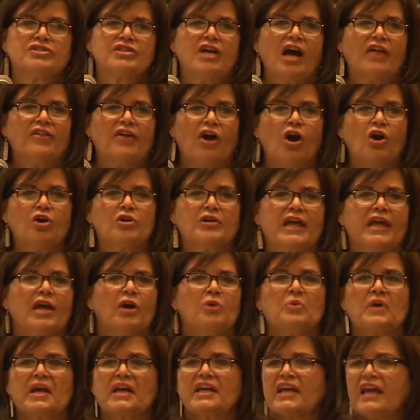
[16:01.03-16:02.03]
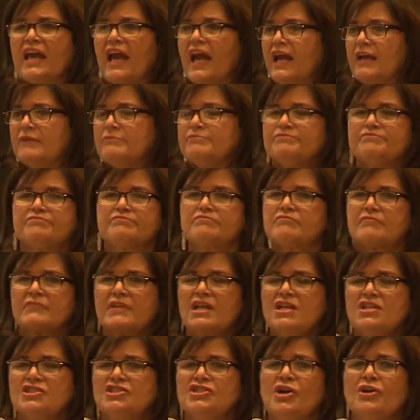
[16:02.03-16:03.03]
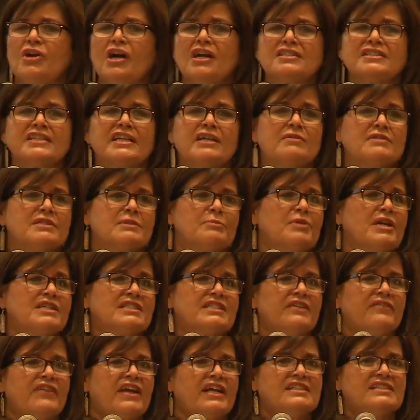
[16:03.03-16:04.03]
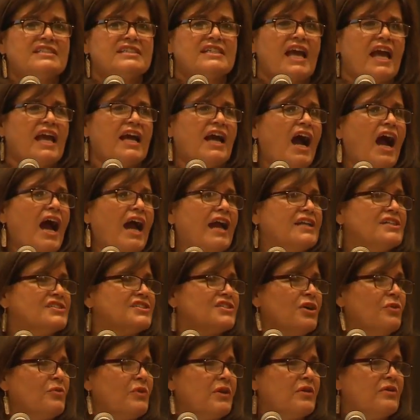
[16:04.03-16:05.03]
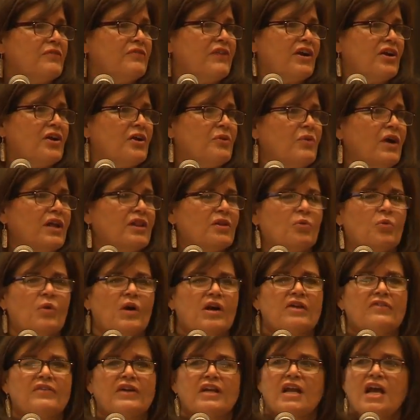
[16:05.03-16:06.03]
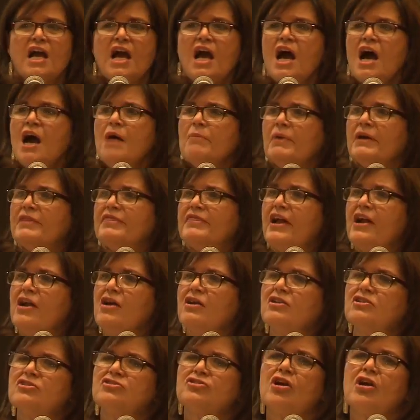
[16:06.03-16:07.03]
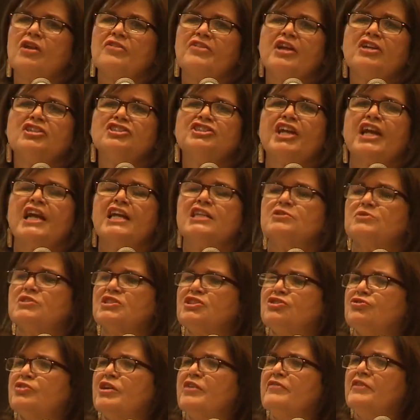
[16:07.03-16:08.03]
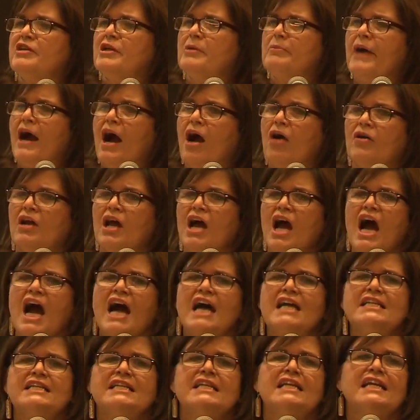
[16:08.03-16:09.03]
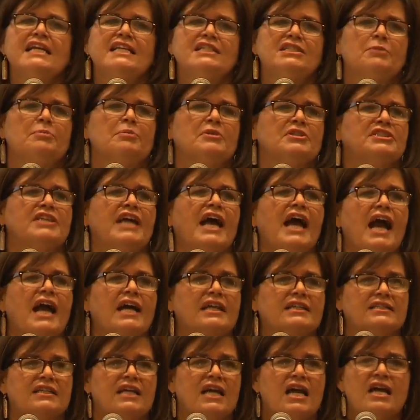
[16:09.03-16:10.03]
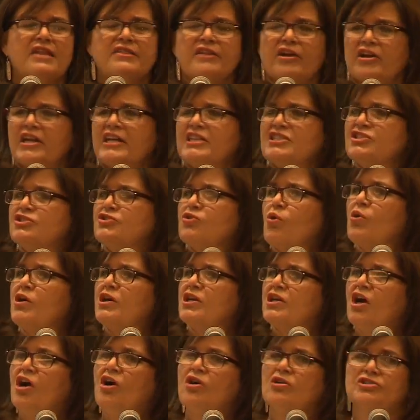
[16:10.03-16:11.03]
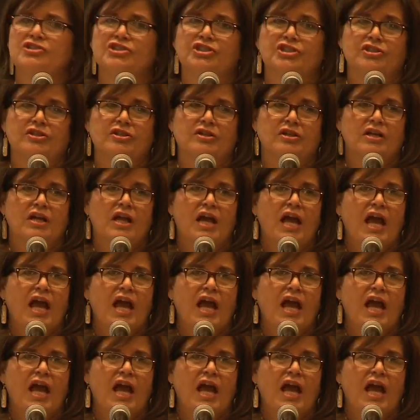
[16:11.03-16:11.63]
saw the Okie Owingue. Joe Garcia was the president of NCAI, and so we were very well aware of it. But their change was driven about a need to protect their historic culture